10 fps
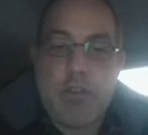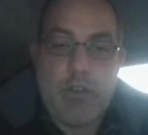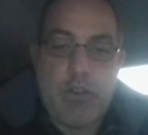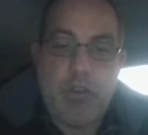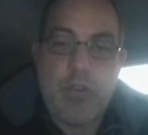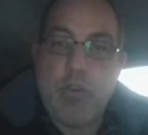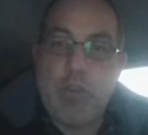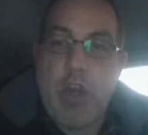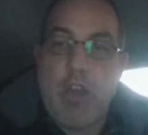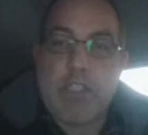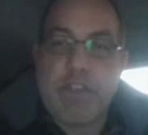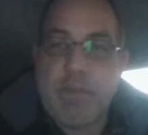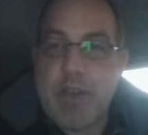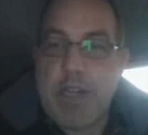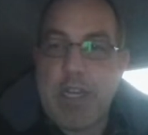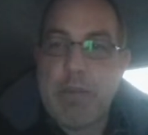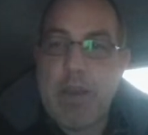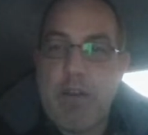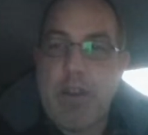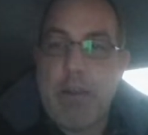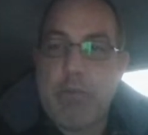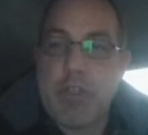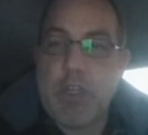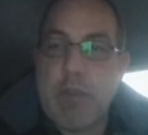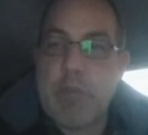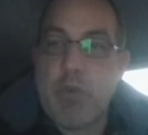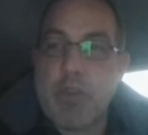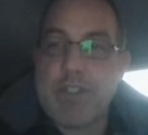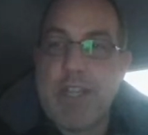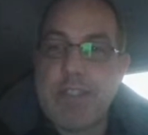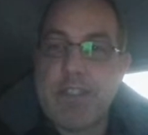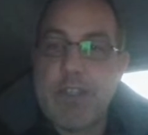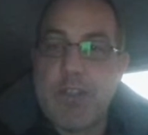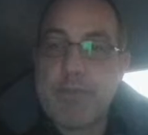to the other stuff I'm talking about and will start to make more sense to you